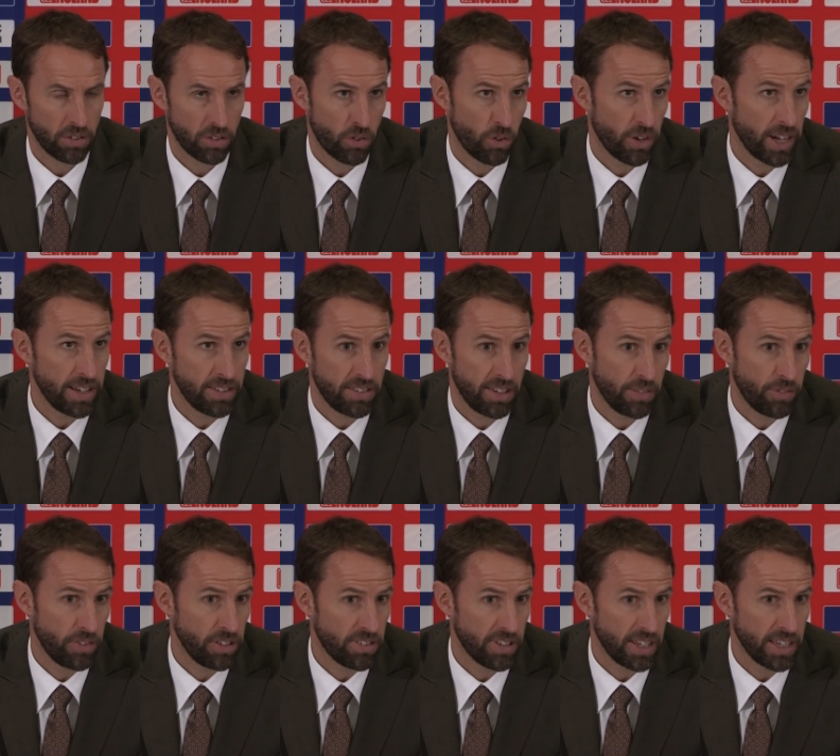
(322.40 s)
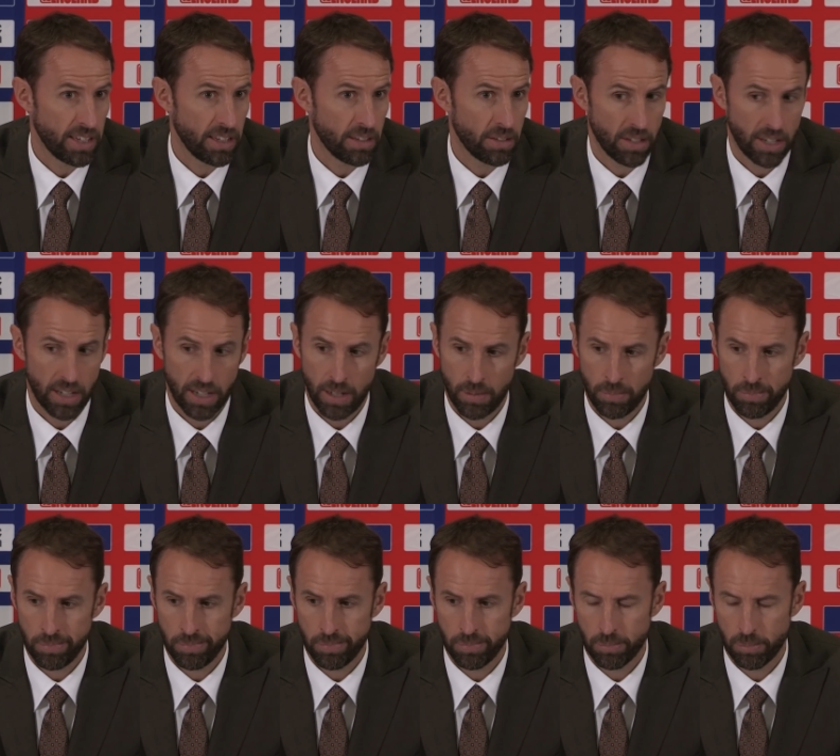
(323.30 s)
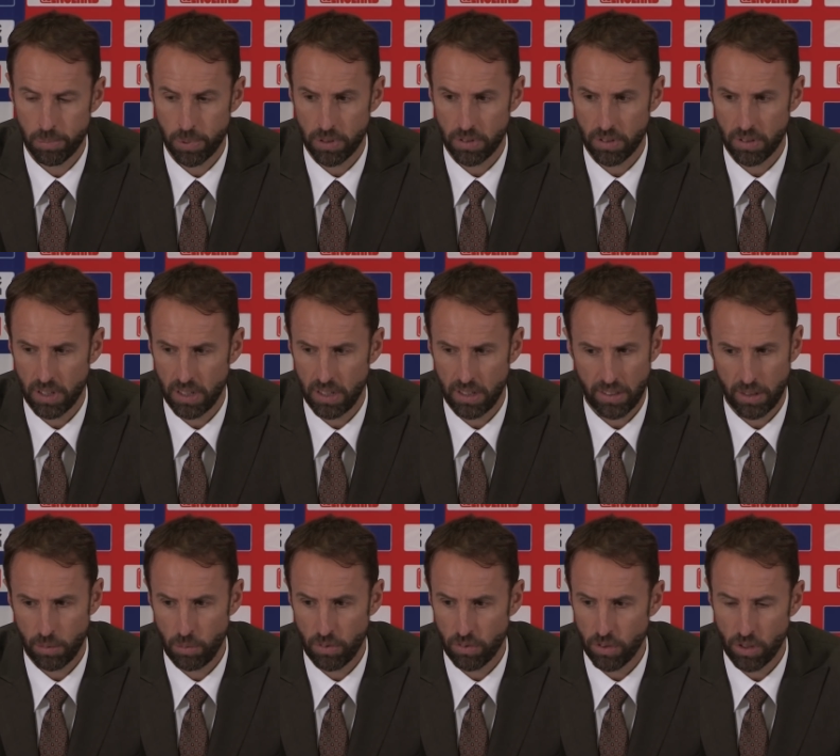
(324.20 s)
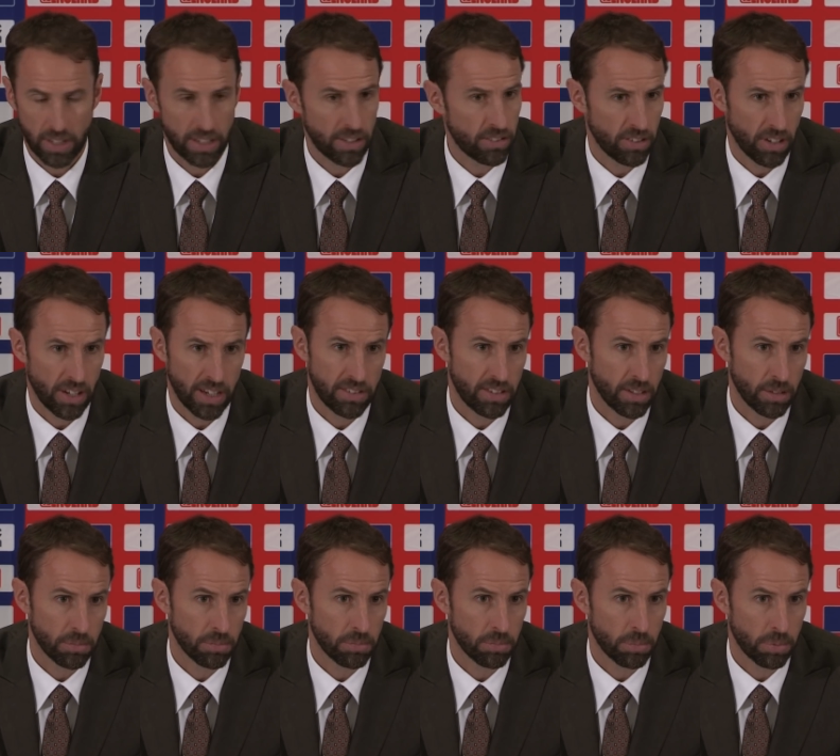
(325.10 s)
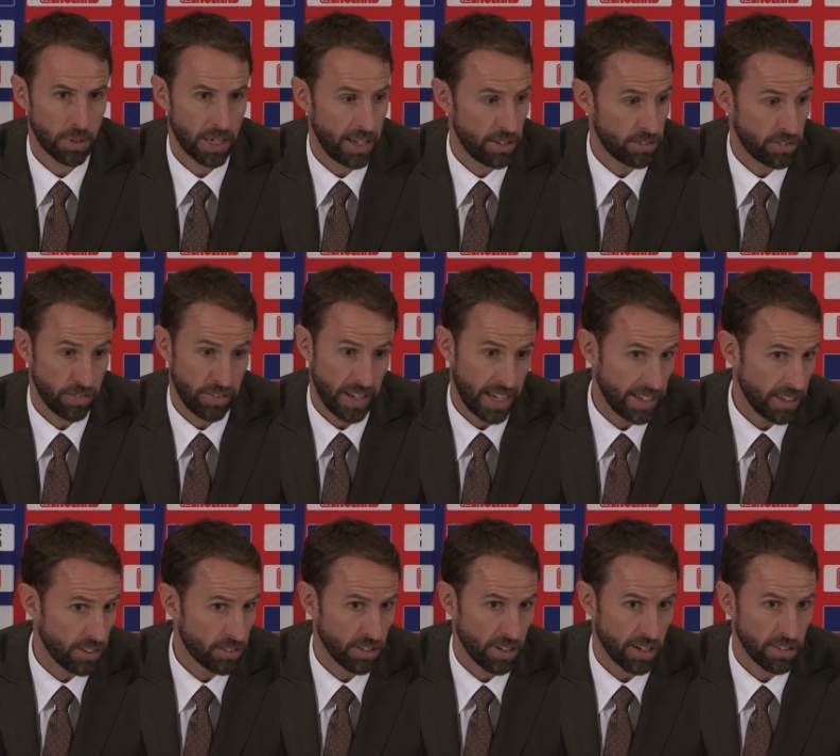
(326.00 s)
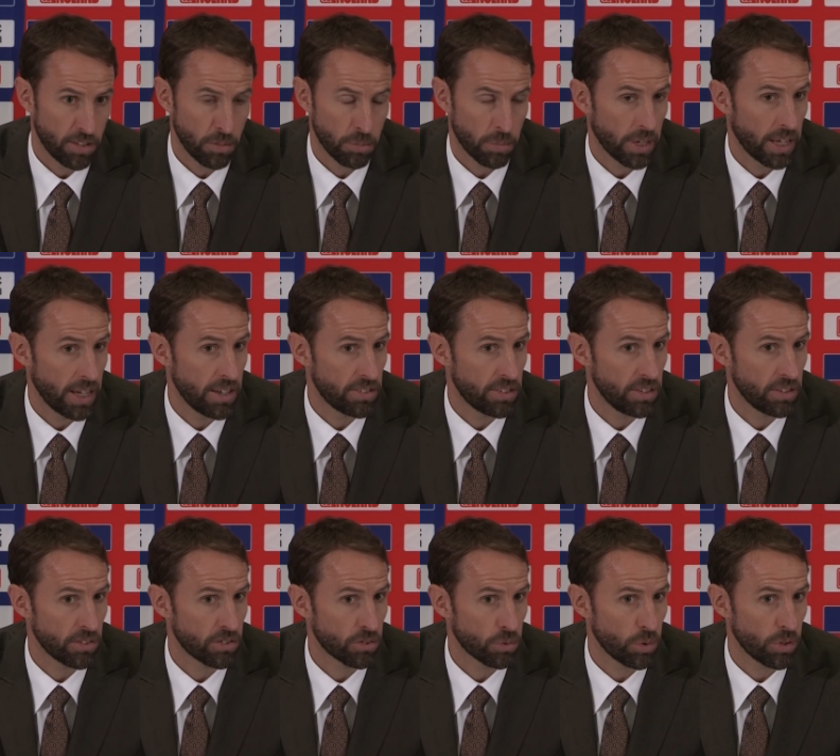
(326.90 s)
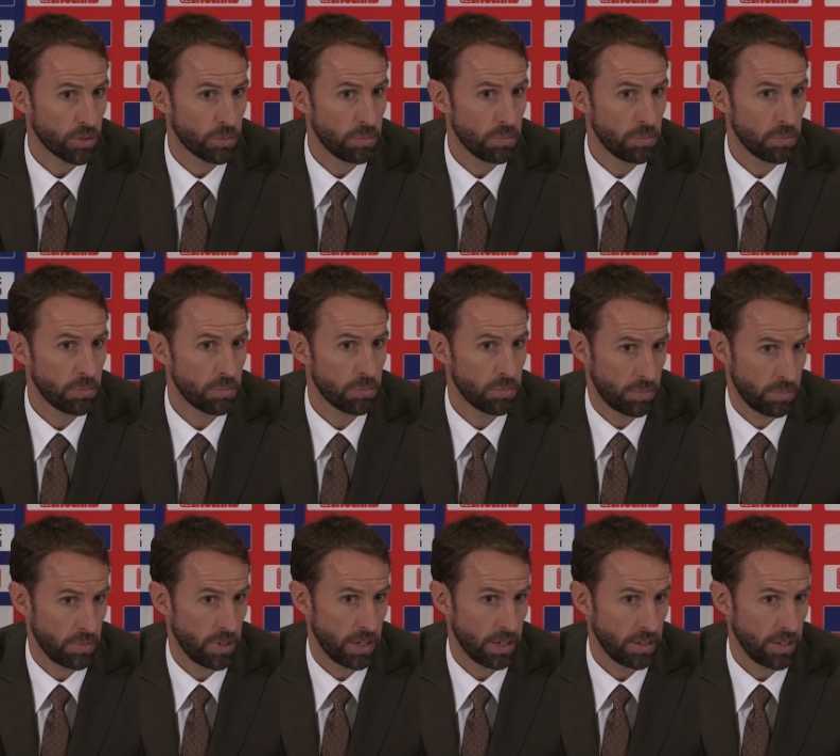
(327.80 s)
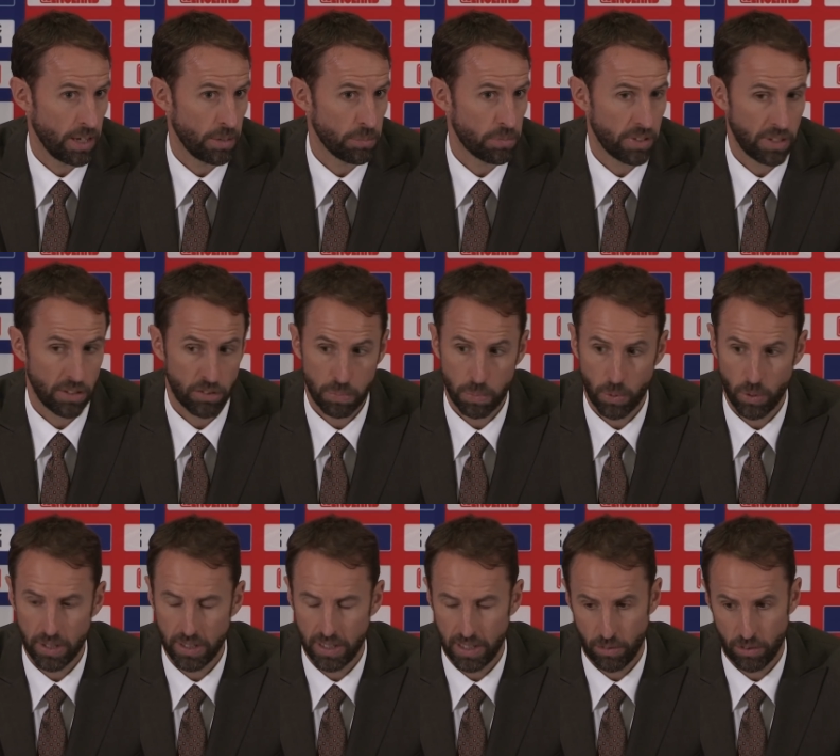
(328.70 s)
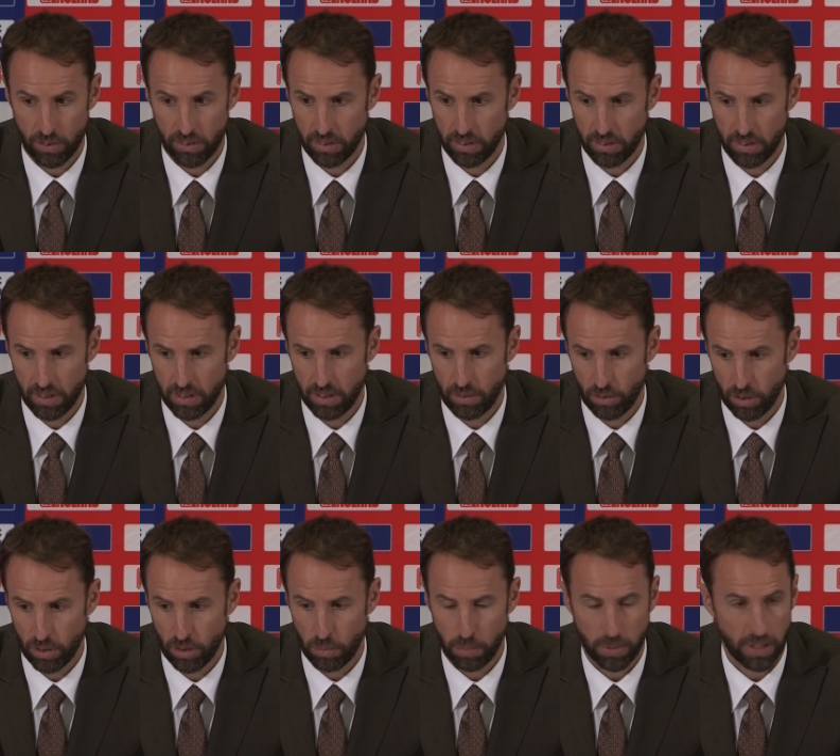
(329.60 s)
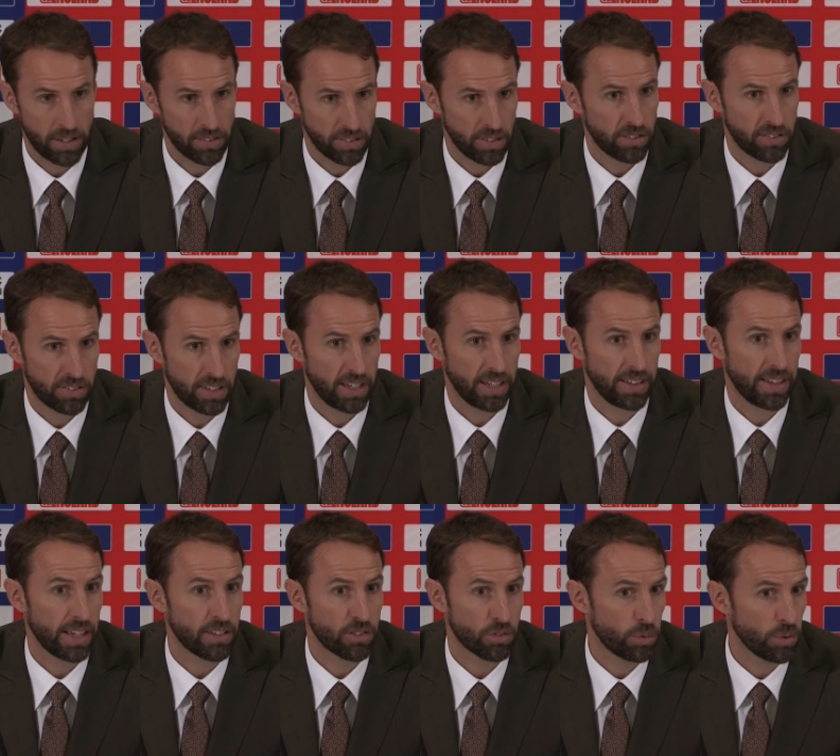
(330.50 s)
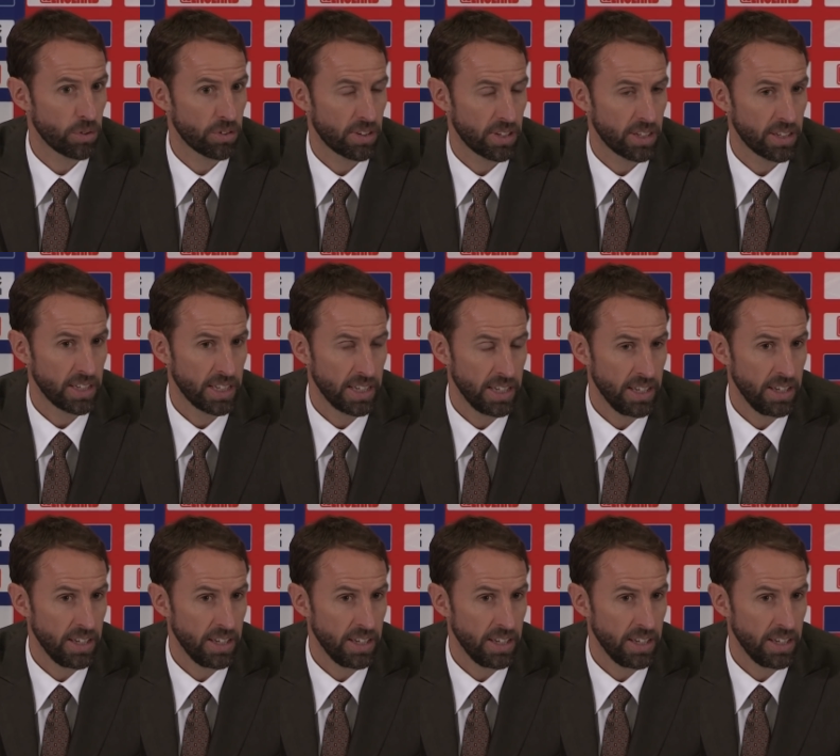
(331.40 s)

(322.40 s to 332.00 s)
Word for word: creativity. Um, but I think we've got exciting players. Have had exciting players in the squad uh, up to this point. There are there are a lot of players that are still in that squad that